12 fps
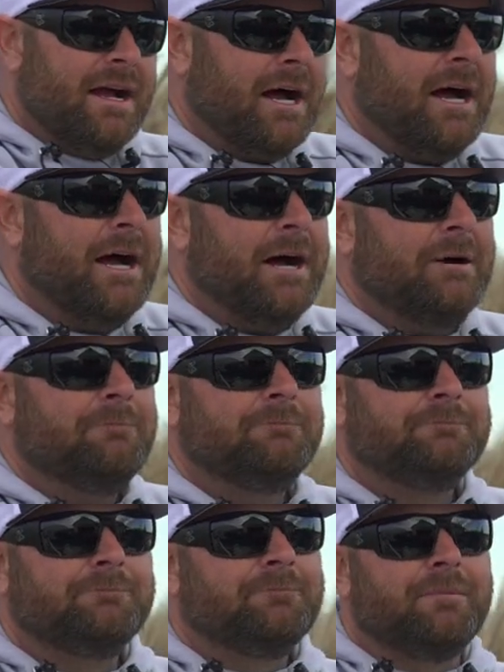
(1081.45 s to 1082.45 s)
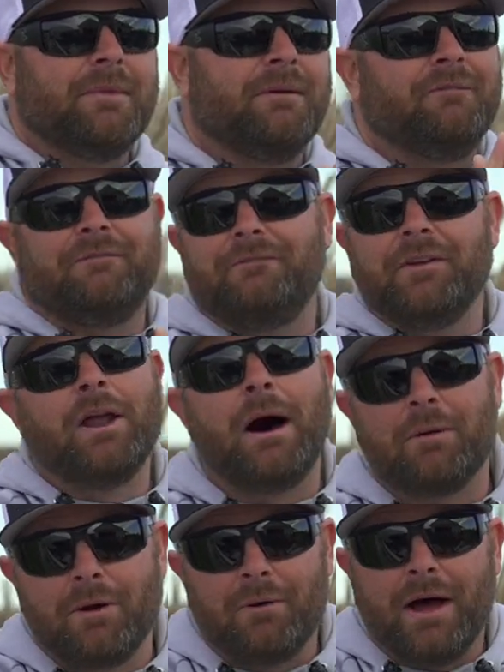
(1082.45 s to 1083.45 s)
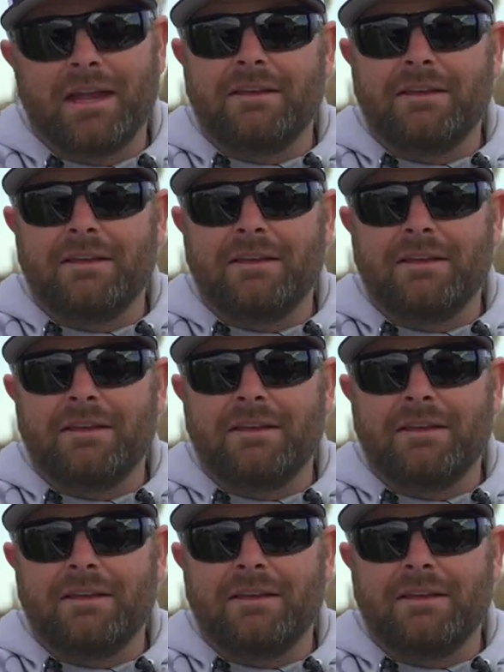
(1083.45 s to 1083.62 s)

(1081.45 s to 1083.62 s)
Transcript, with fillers: Um, phenomenal rod.